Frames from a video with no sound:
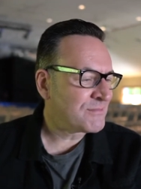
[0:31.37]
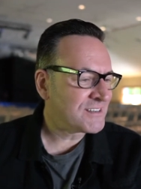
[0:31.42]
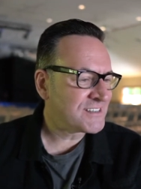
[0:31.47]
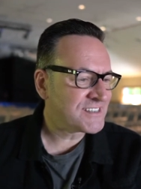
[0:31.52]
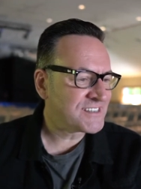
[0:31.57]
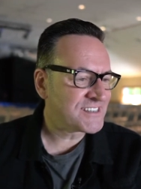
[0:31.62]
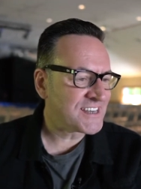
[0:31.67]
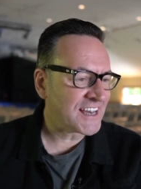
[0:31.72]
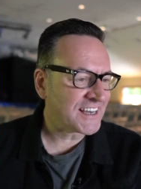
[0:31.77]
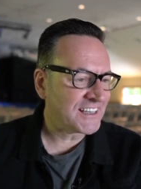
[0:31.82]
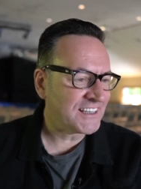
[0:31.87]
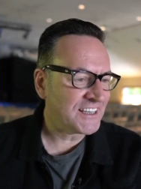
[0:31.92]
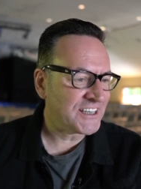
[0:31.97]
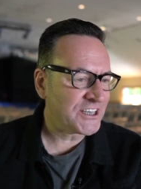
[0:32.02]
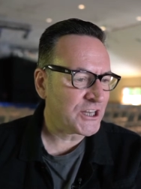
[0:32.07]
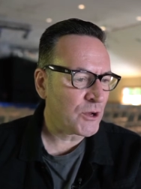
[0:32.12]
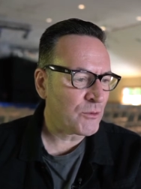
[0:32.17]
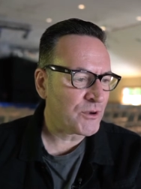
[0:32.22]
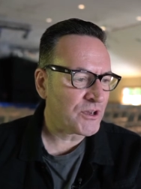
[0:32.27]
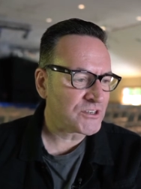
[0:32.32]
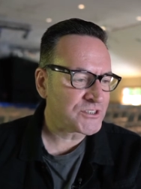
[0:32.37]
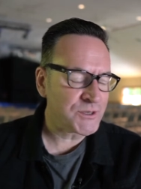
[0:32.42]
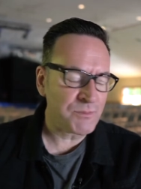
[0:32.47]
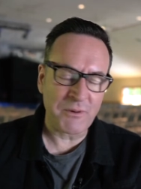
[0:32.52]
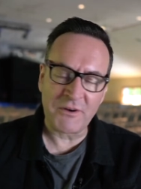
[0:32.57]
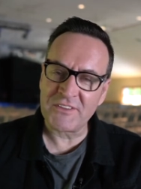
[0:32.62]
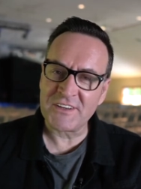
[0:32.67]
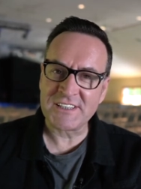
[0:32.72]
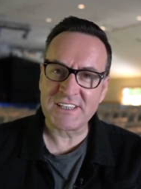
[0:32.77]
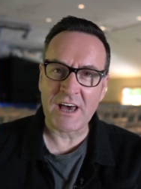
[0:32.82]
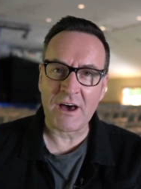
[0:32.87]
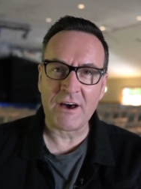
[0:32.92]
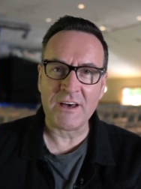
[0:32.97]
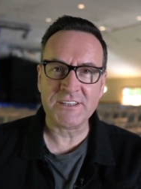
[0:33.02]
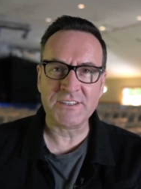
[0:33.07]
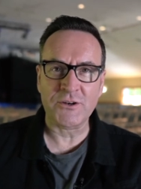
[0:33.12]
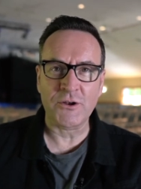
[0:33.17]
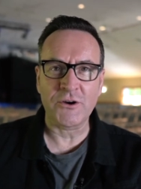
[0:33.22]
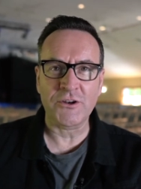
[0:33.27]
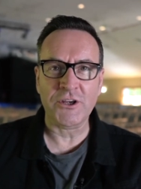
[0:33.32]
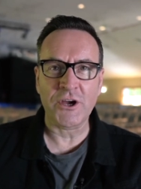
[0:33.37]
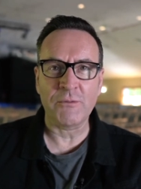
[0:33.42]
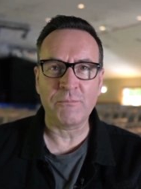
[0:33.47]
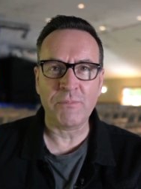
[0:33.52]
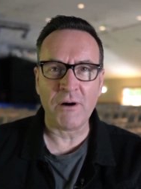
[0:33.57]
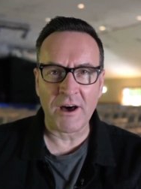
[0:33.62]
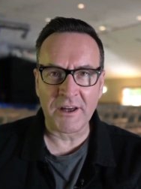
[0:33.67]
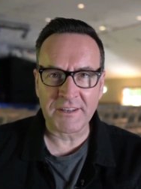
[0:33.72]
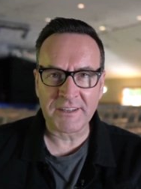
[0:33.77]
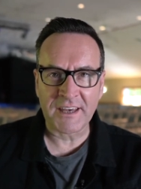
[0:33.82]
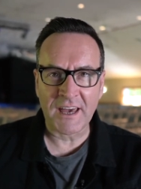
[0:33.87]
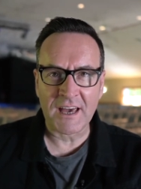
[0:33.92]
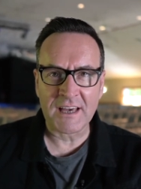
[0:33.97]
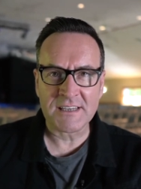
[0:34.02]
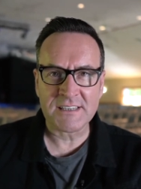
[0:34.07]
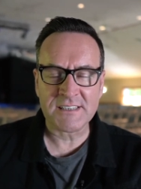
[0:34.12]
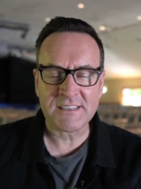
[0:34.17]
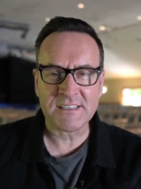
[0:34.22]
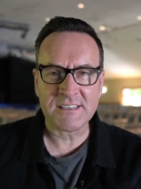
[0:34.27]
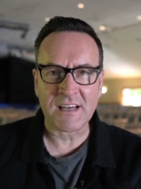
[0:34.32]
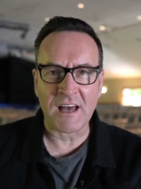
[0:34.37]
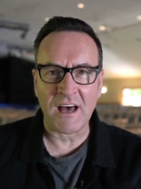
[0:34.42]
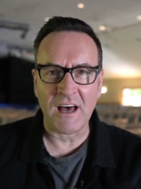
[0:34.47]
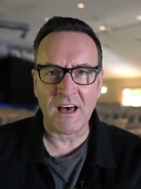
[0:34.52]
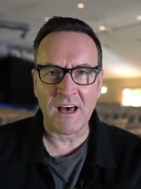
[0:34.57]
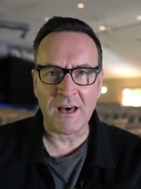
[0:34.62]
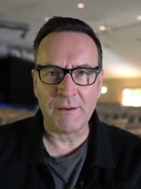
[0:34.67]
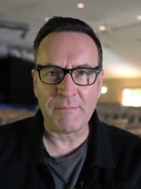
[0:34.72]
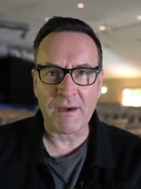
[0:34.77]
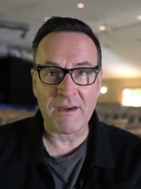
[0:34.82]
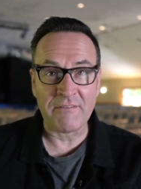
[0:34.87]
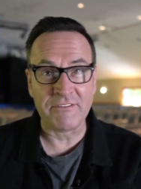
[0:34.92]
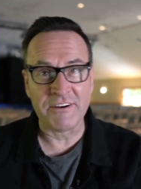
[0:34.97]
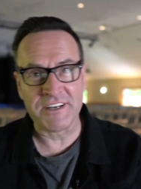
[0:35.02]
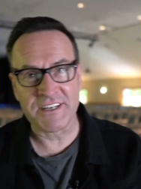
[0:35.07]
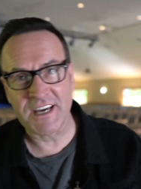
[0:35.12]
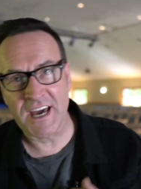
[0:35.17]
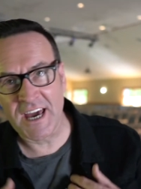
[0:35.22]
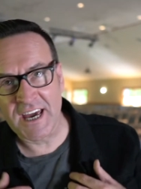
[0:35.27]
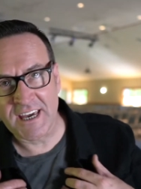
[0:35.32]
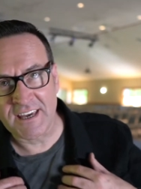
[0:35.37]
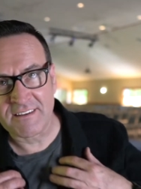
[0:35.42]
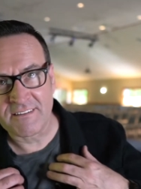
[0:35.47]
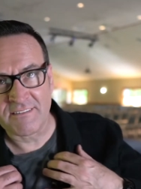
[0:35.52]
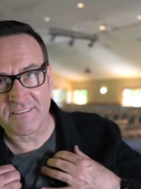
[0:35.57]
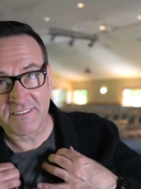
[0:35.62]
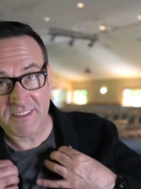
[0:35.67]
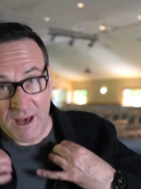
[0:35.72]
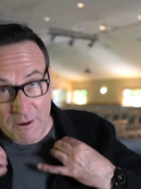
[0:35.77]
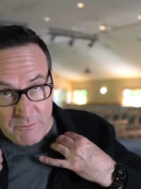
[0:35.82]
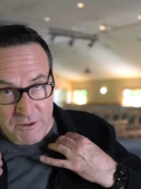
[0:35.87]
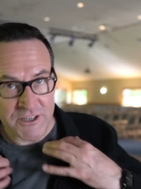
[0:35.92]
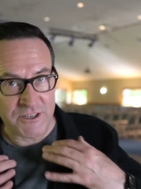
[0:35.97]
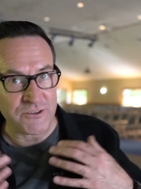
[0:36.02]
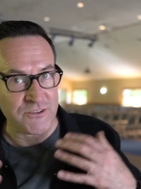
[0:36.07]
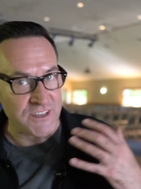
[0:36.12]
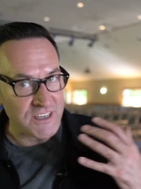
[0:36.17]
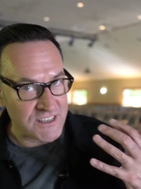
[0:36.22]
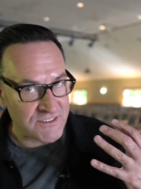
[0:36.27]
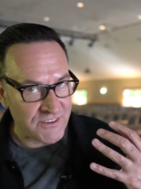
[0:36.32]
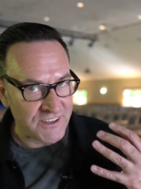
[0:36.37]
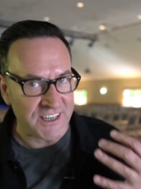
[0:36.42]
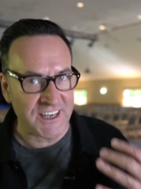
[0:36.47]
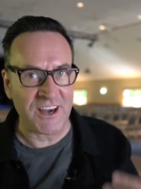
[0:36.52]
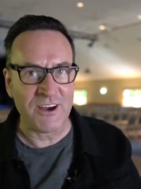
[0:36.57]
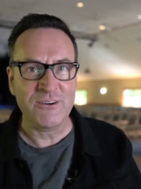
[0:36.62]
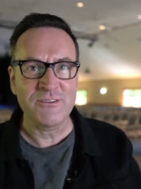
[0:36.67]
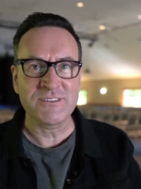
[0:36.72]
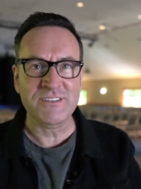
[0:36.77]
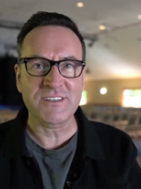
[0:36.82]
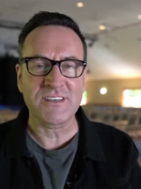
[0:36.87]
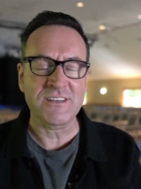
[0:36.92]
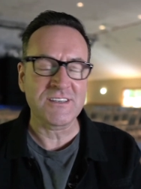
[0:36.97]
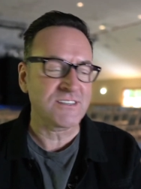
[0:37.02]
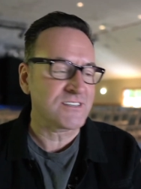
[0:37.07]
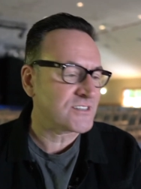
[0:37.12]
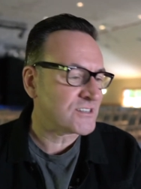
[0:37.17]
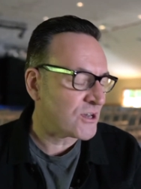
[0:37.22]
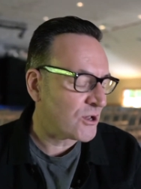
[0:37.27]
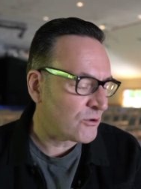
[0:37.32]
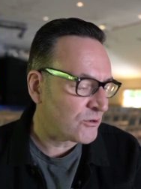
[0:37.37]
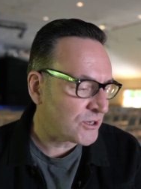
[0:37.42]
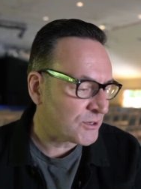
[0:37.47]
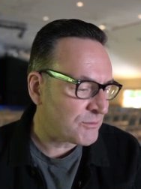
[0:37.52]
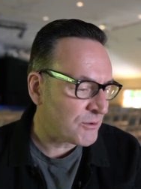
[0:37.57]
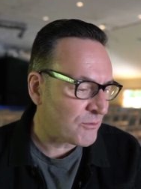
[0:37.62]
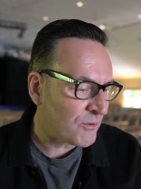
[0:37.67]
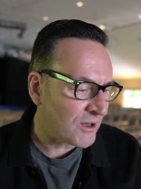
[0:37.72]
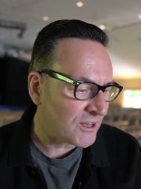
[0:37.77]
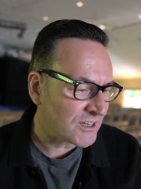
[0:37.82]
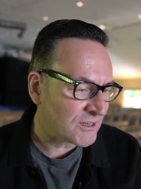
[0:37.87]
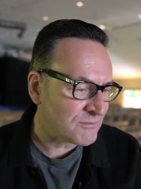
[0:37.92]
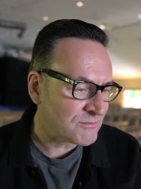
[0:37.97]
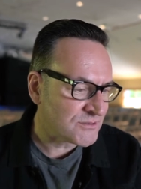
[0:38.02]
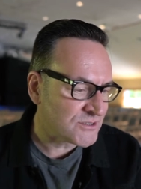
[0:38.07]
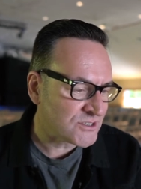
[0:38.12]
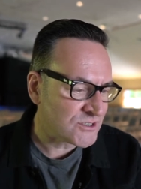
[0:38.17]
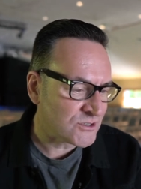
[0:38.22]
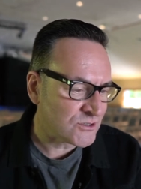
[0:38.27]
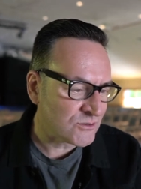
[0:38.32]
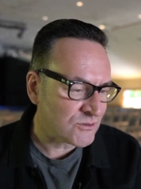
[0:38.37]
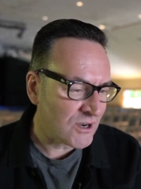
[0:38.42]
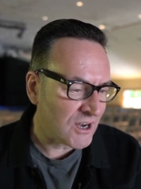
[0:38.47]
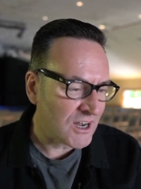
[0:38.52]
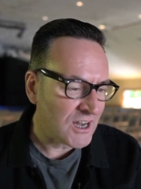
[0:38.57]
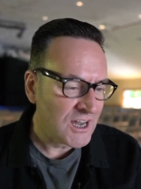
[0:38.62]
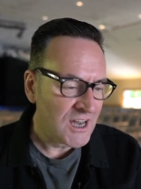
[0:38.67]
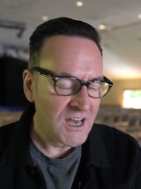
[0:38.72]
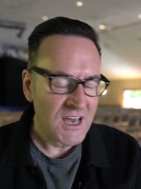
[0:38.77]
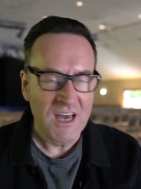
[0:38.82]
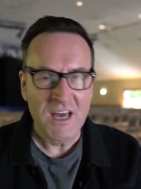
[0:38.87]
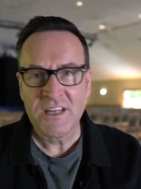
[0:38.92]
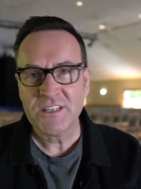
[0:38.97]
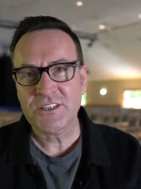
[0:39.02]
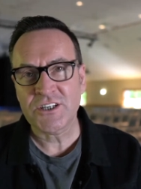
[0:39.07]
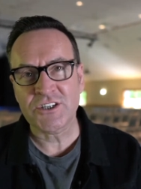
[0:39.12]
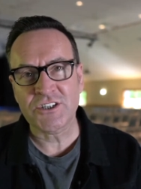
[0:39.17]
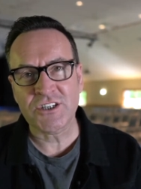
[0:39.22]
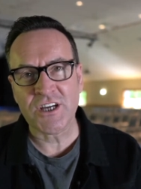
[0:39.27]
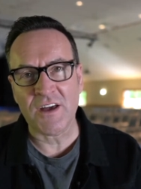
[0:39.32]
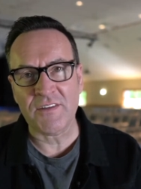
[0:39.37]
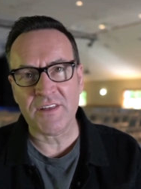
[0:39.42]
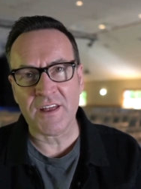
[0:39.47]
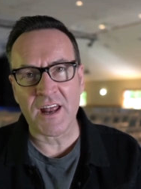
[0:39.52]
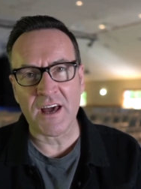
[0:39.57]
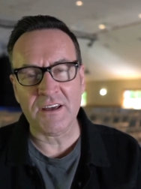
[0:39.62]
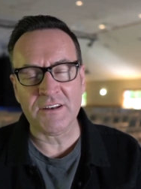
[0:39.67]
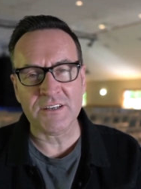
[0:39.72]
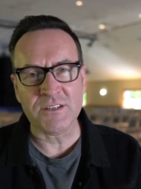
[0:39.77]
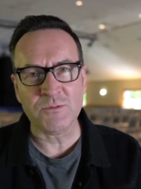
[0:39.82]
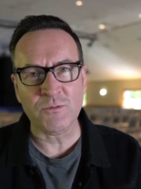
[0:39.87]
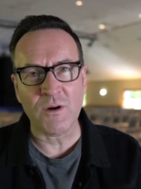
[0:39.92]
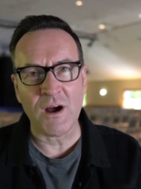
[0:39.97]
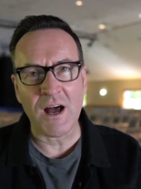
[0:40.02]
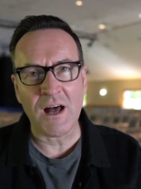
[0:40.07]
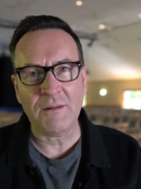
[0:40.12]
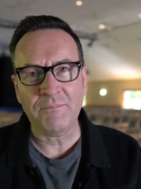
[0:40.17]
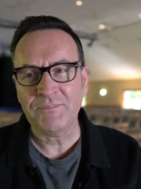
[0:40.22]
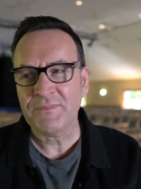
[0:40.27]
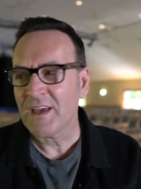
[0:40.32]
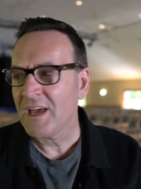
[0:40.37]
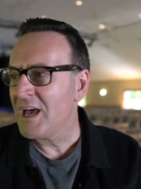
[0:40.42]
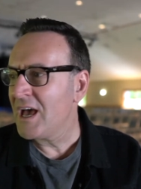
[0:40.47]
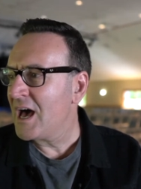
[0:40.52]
Secondly, you know, we also put this out as an audio podcast every day that we do these videos, so you'd be welcome to check that out as well.